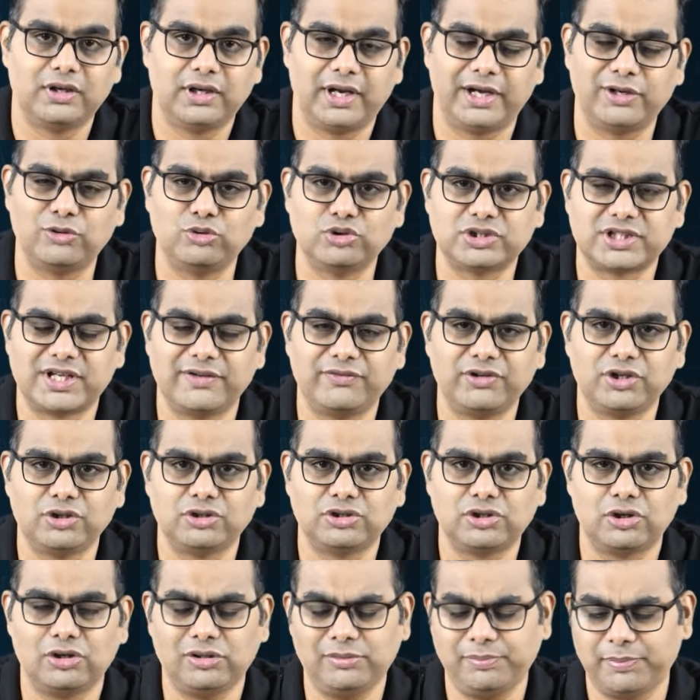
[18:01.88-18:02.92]
And who is giving you
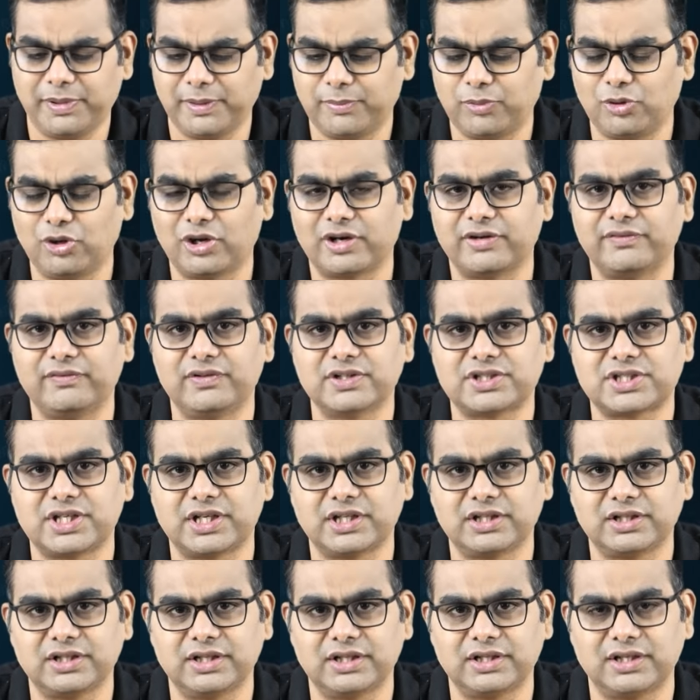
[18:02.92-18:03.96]
the loan? People who are
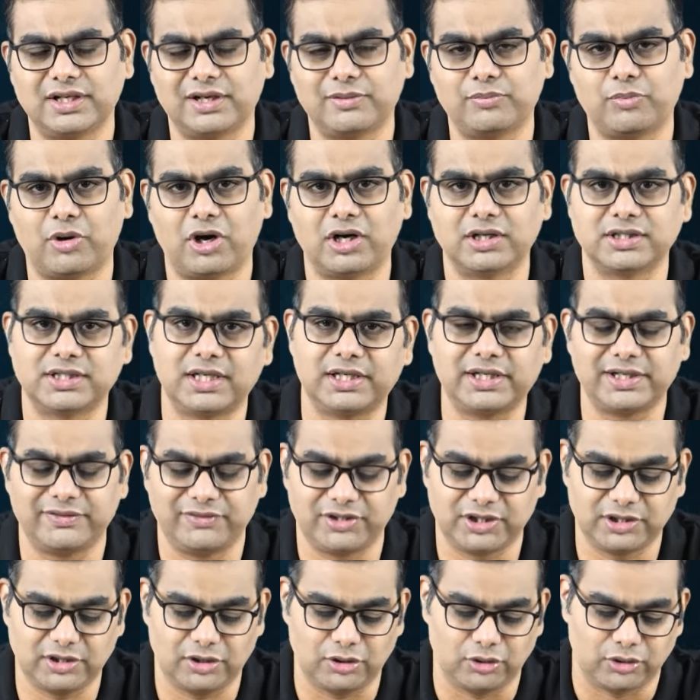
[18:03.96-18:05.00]
investing in that bond are
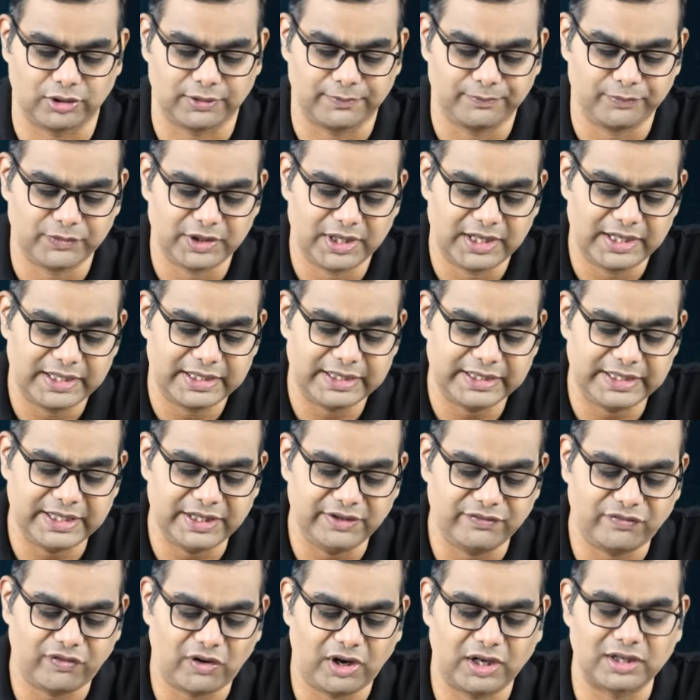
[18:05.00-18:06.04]
giving the loan.
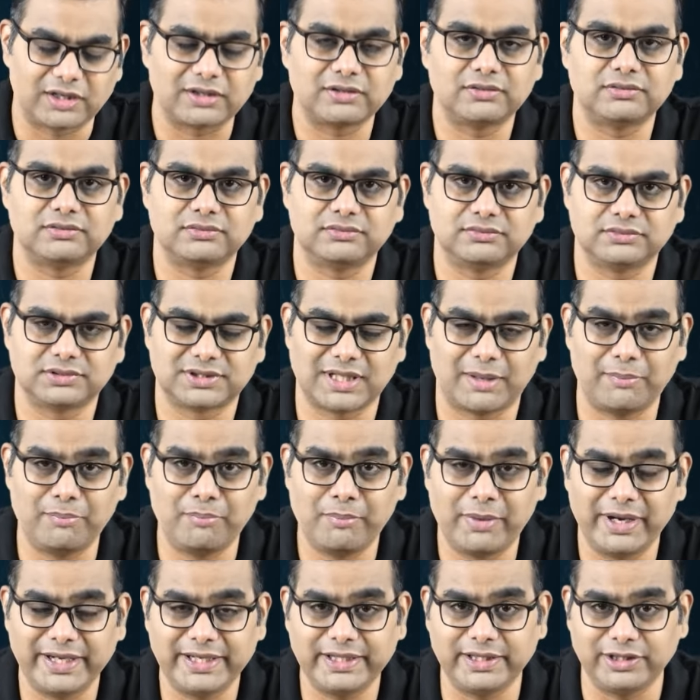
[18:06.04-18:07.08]
Default.
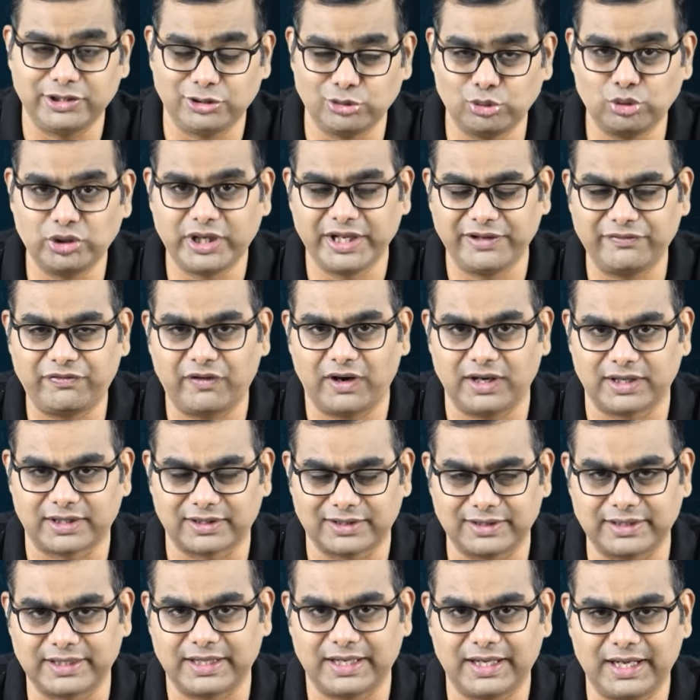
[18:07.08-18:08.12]
You default.
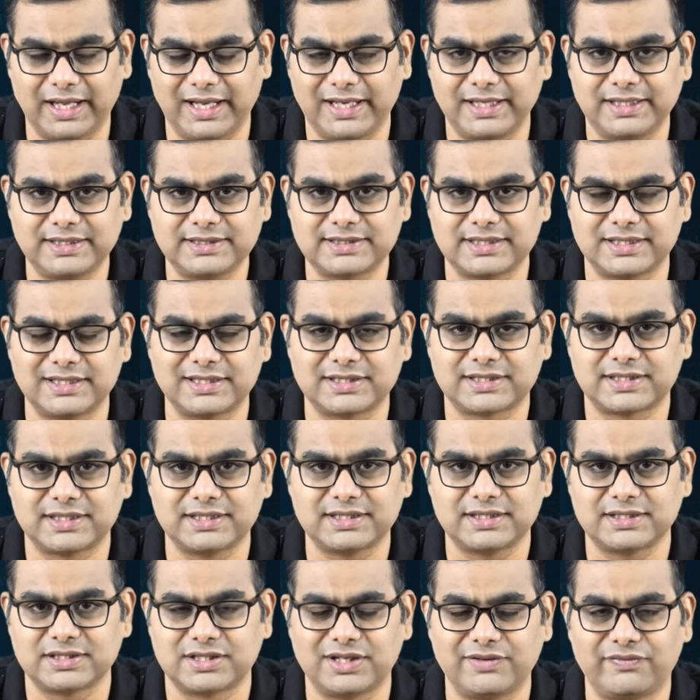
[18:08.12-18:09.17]
Reliance
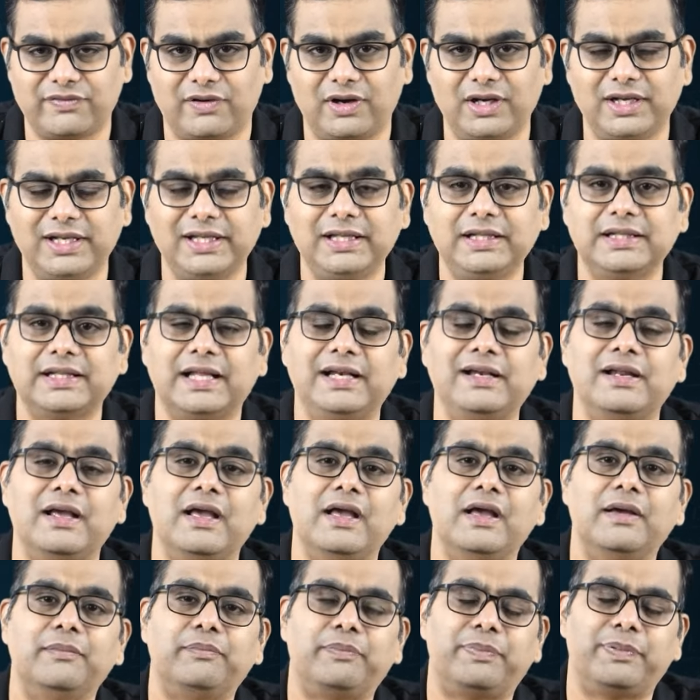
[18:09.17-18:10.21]
Industries is defaulting, then
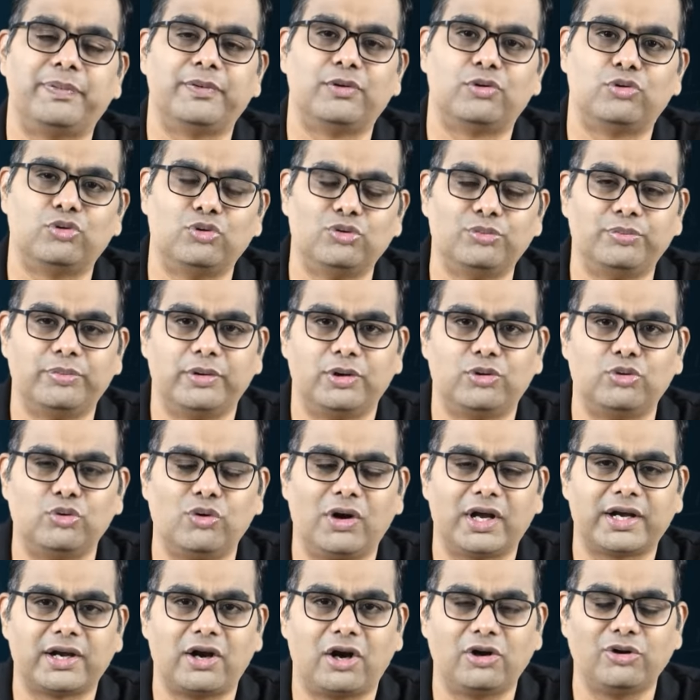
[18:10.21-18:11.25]
who
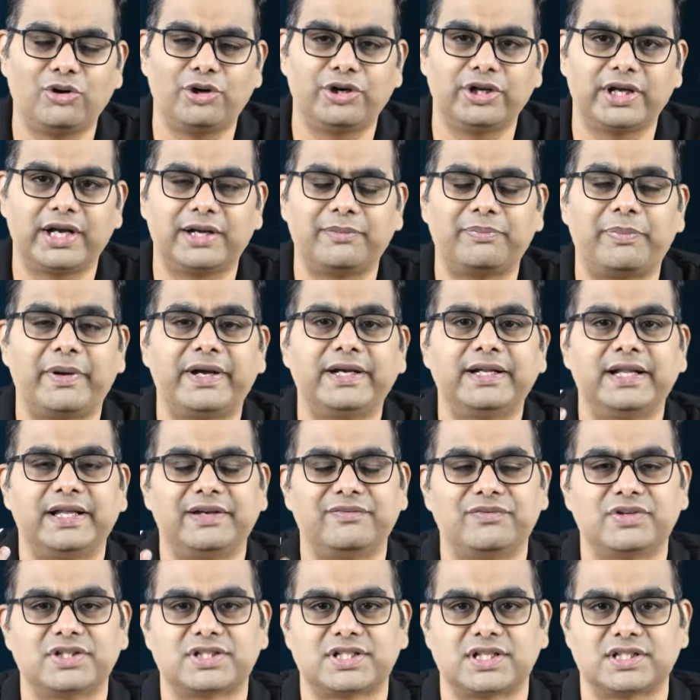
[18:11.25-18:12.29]
are not going to get paid? The
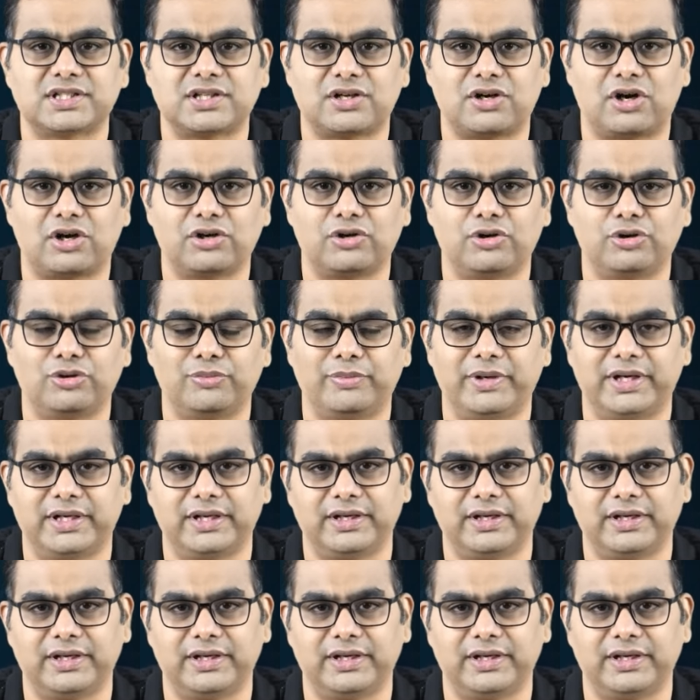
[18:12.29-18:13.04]
investors are not going to